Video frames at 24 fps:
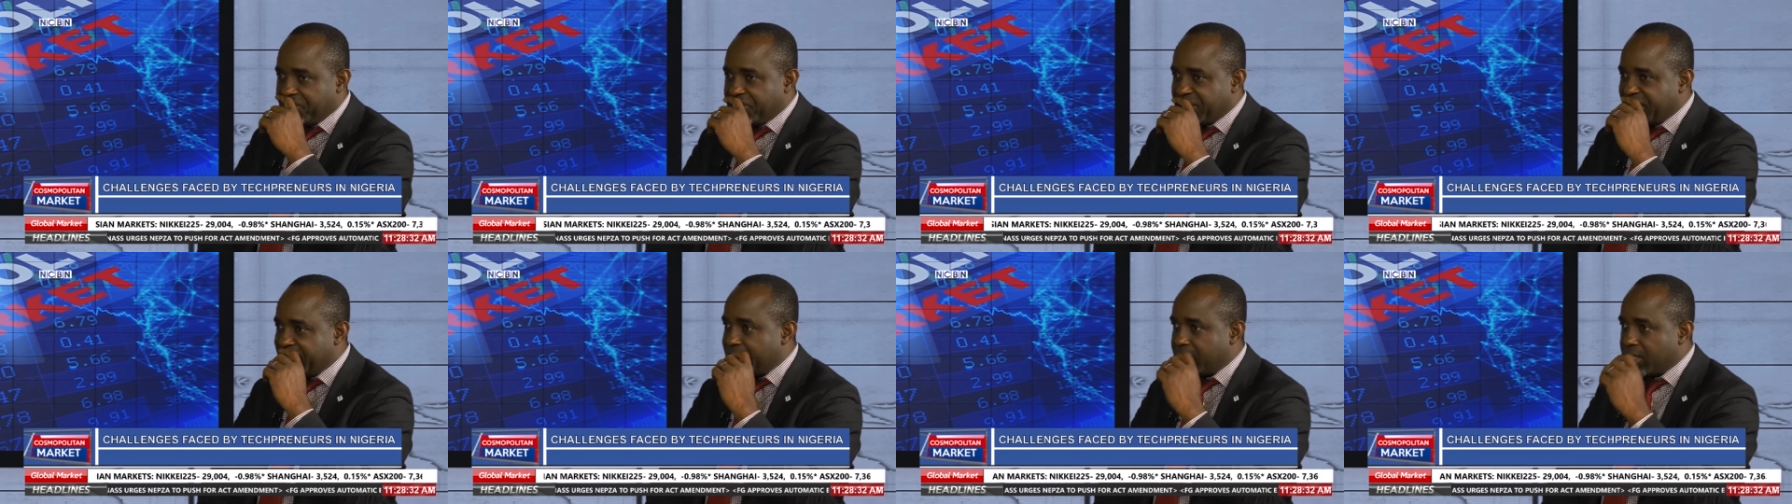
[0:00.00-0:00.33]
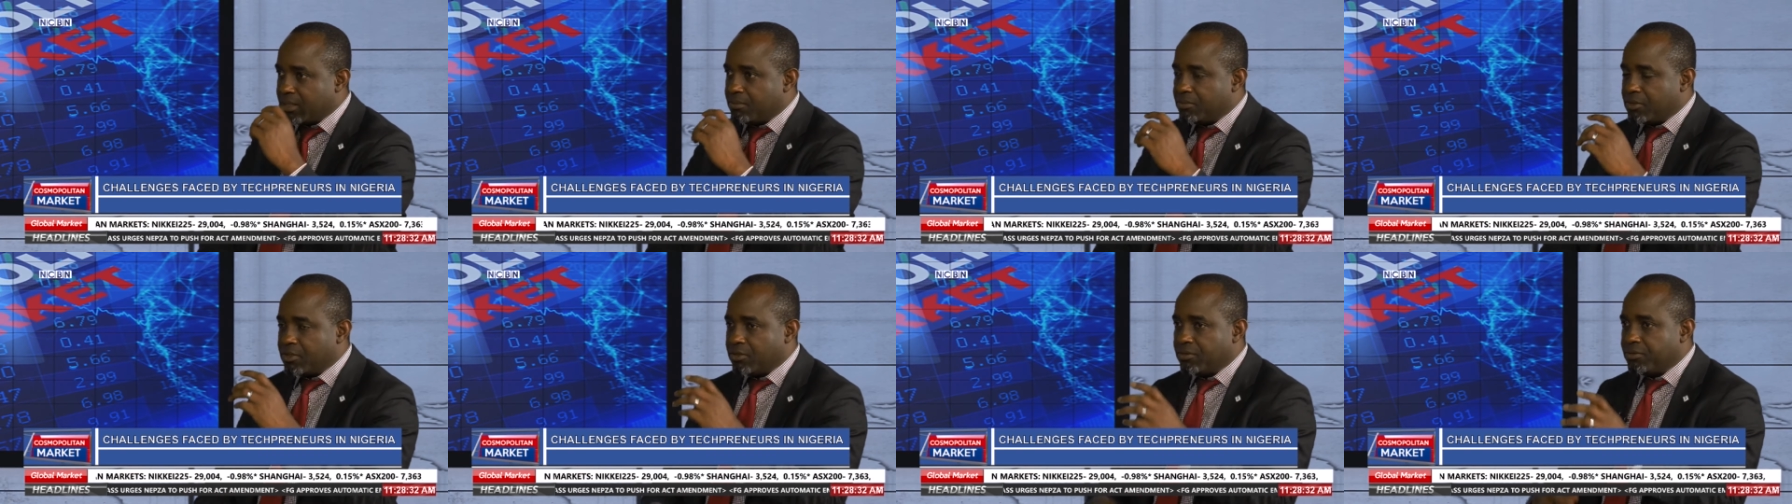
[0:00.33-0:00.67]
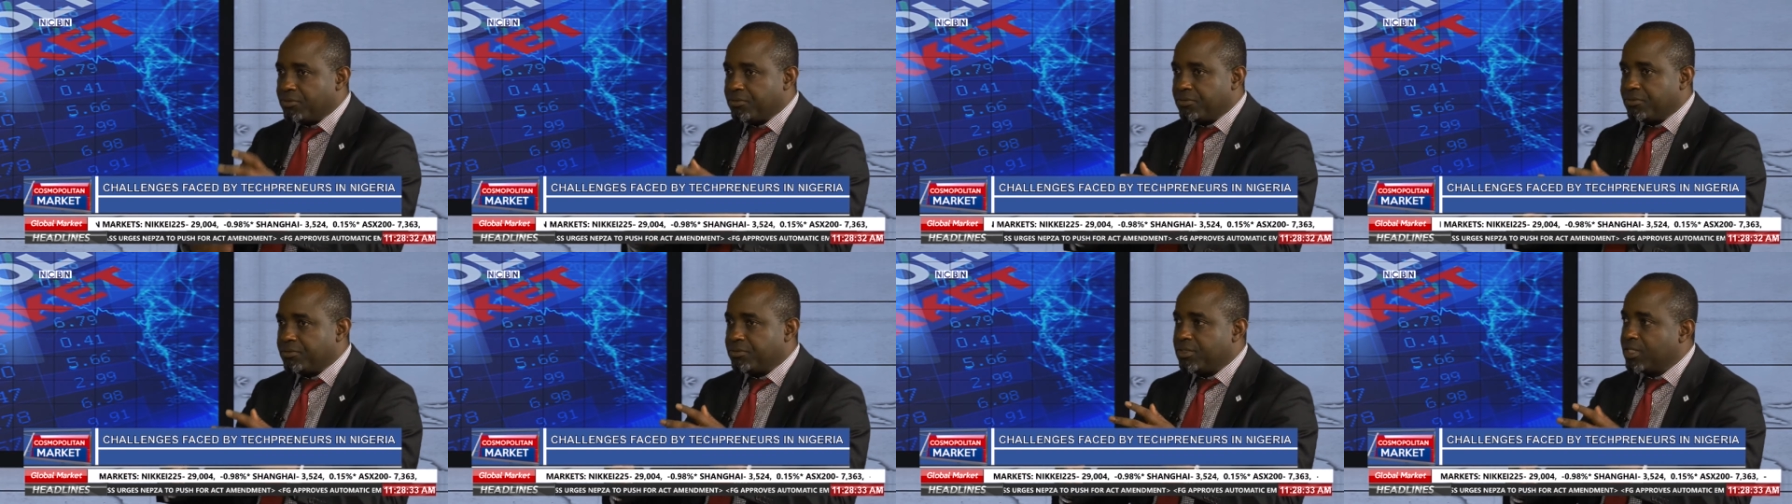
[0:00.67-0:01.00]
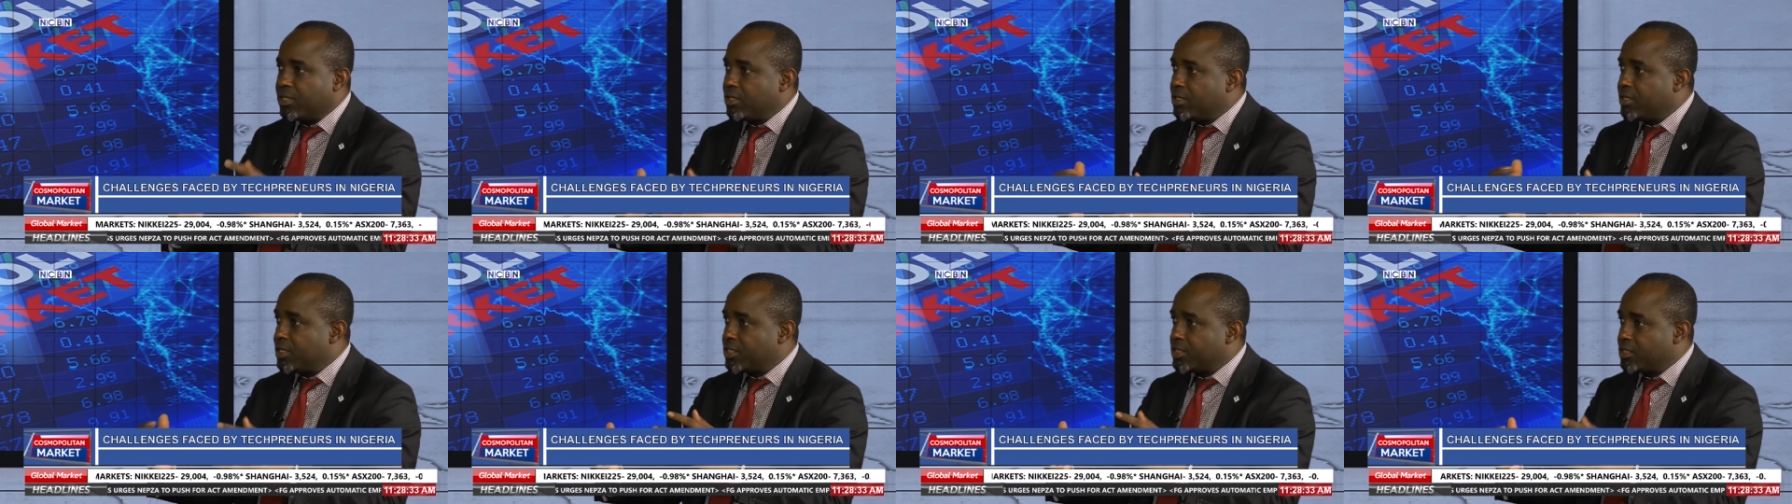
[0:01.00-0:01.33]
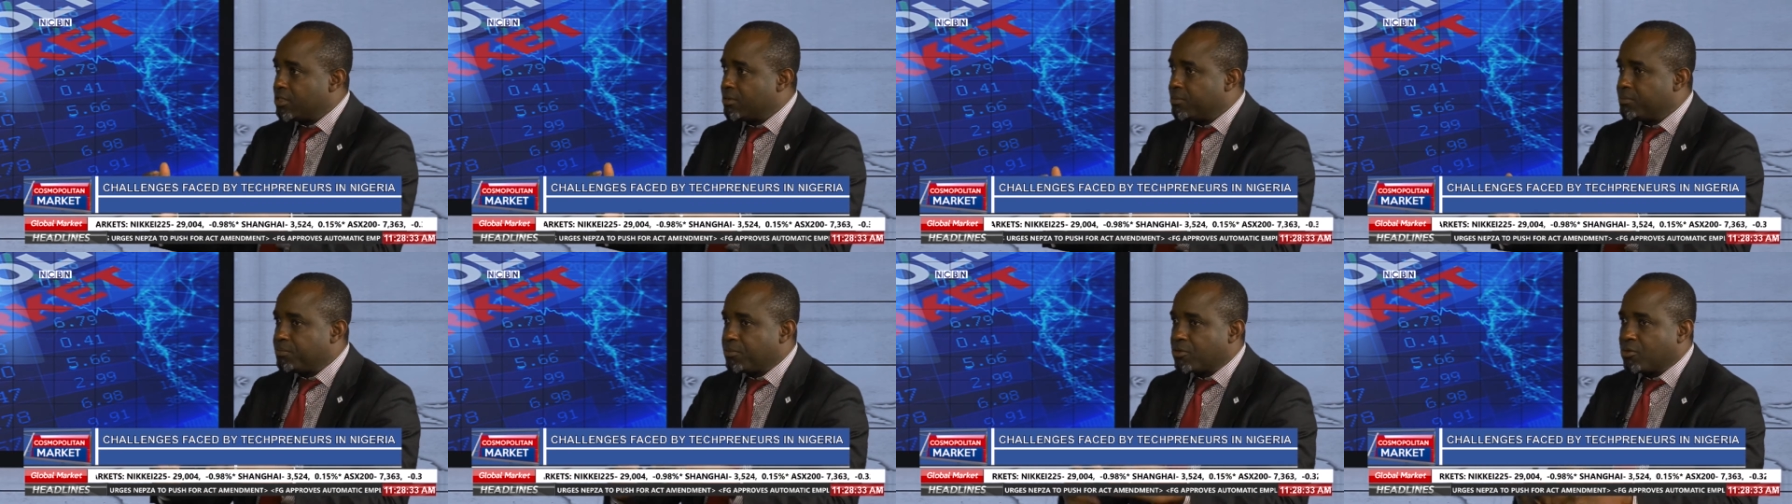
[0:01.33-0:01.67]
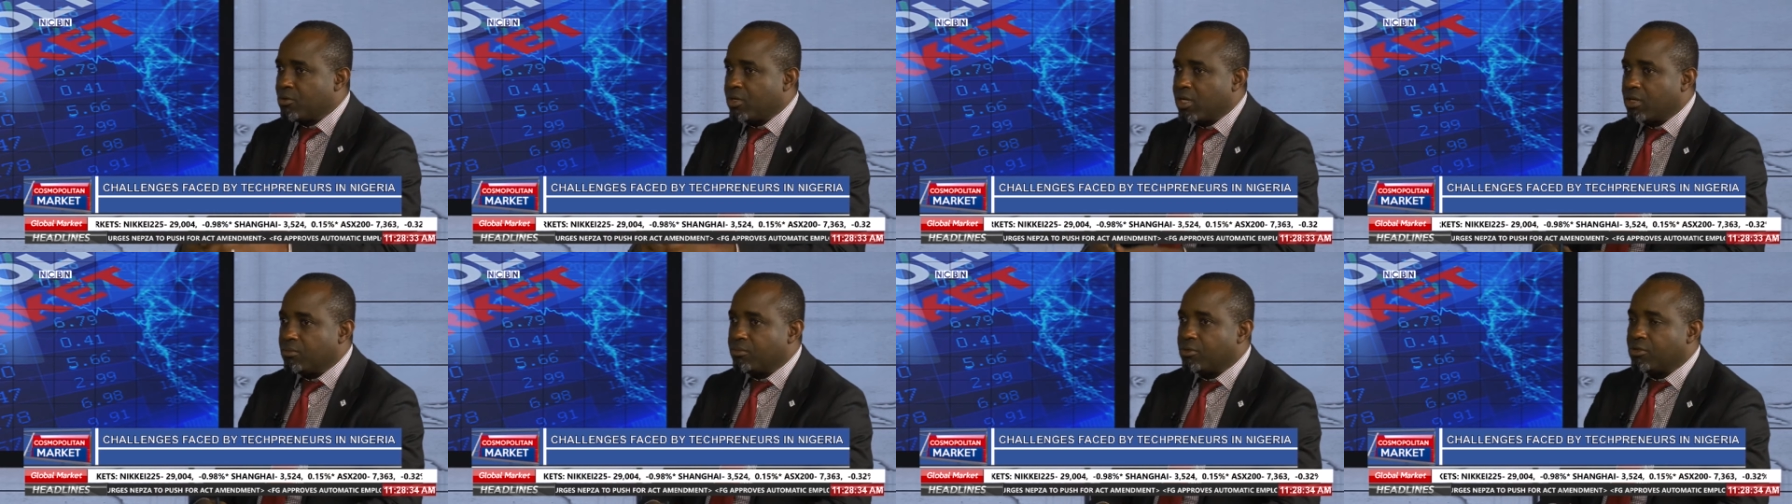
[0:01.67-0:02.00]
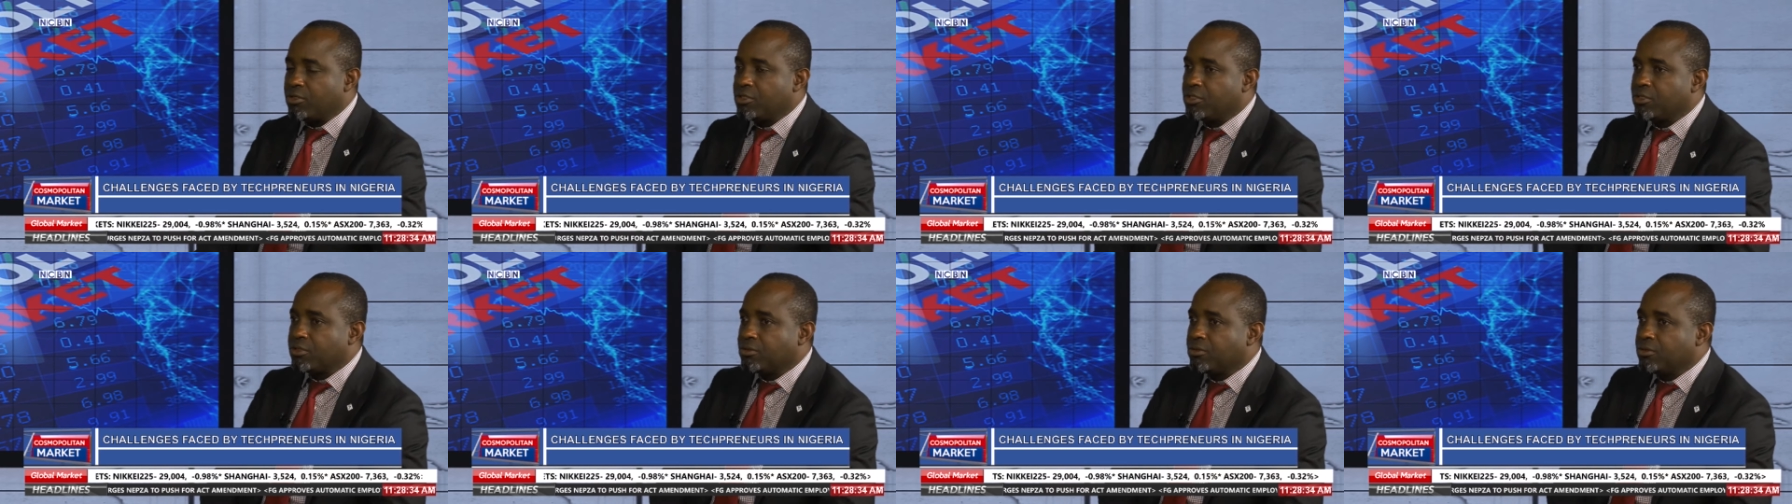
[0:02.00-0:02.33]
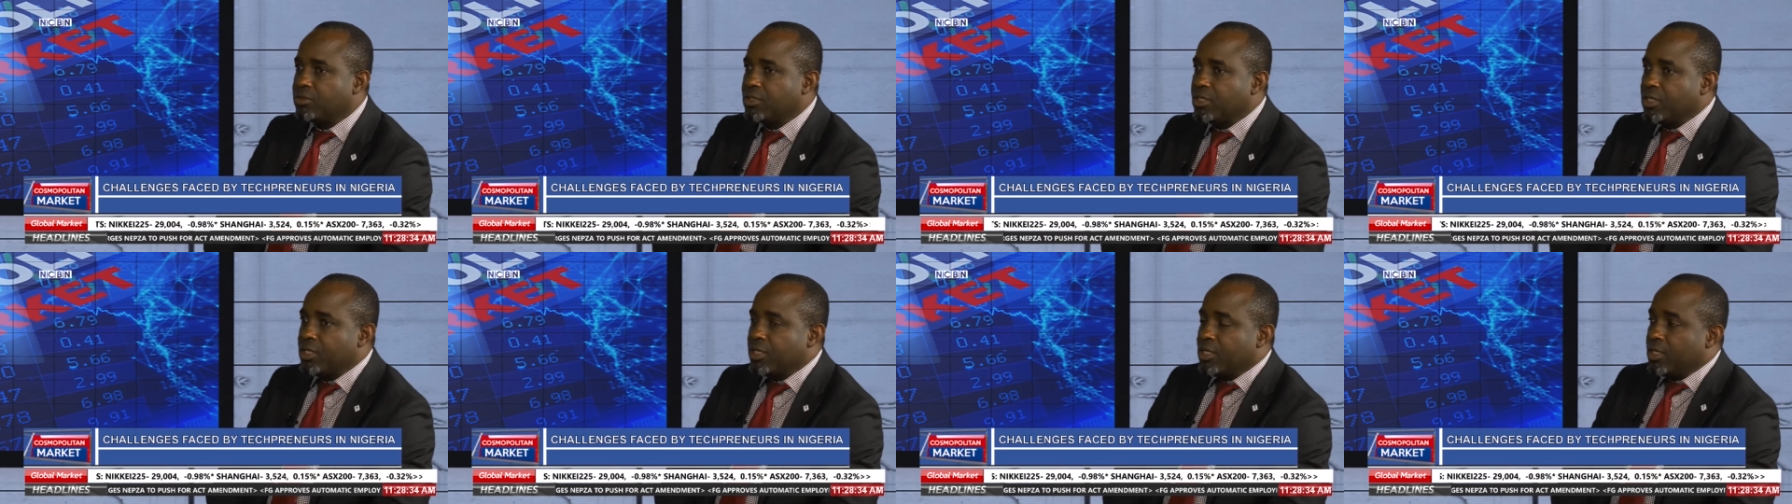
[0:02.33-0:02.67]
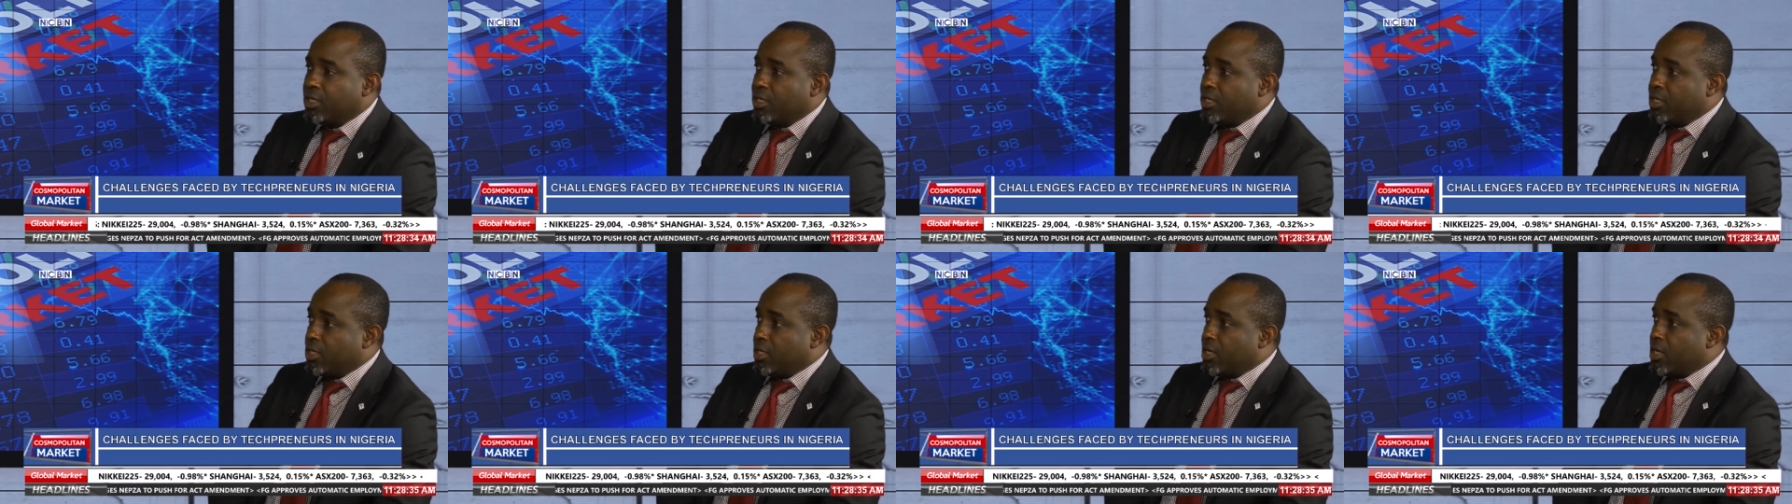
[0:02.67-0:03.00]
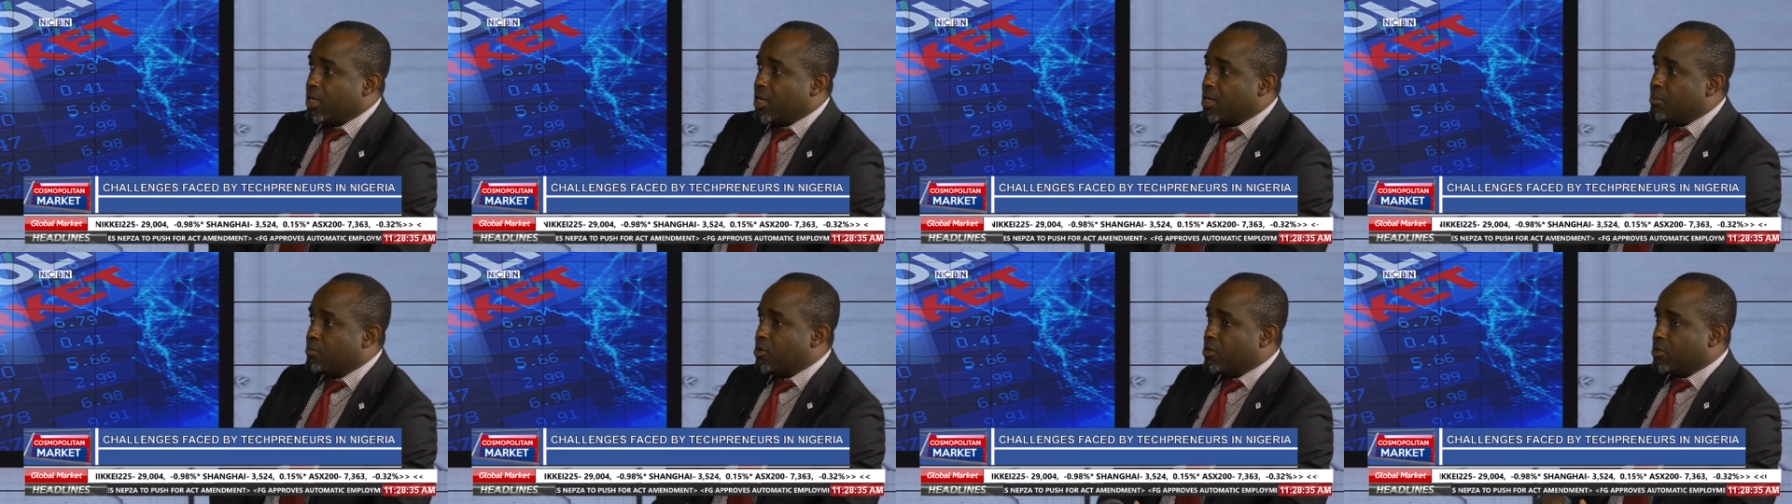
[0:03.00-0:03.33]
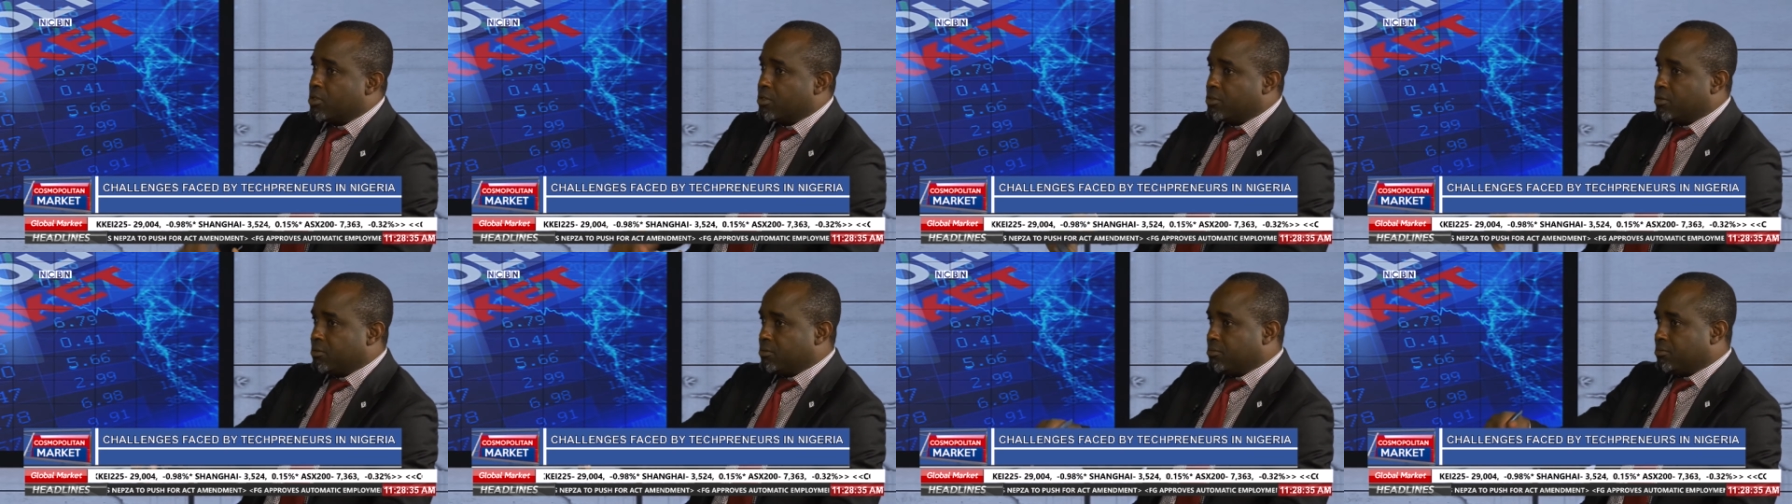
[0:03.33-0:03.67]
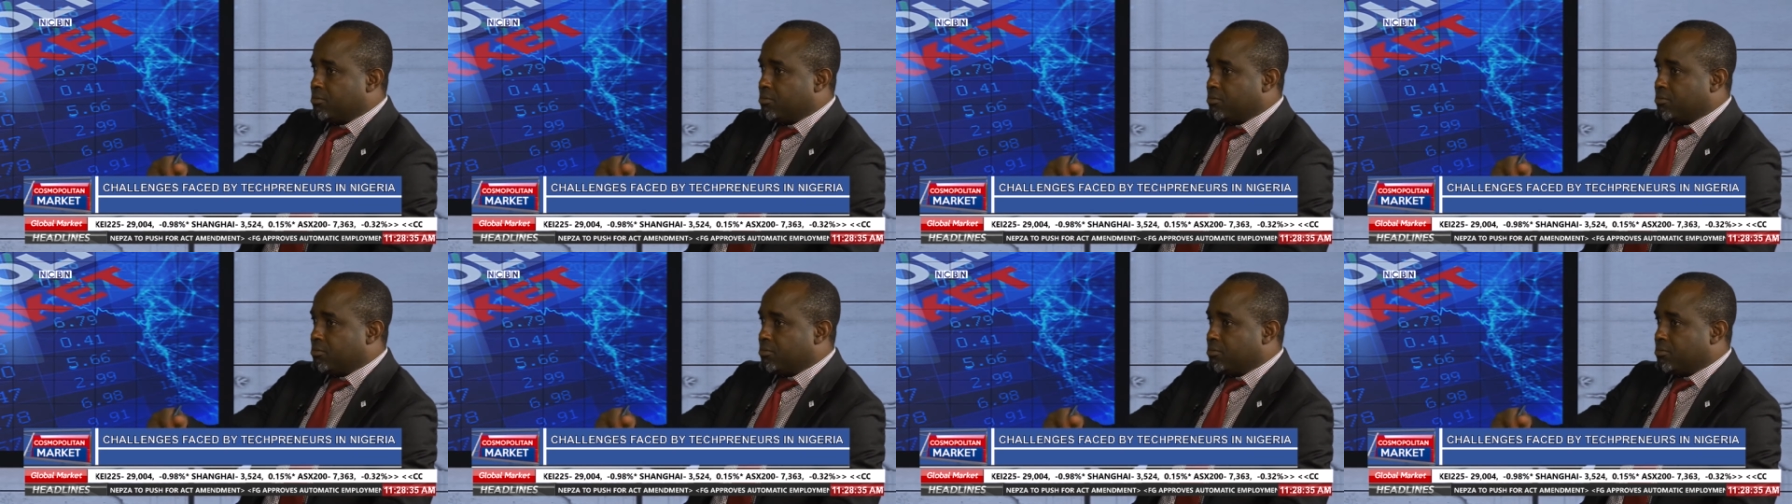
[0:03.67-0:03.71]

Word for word: in terms of the leadership collaboration among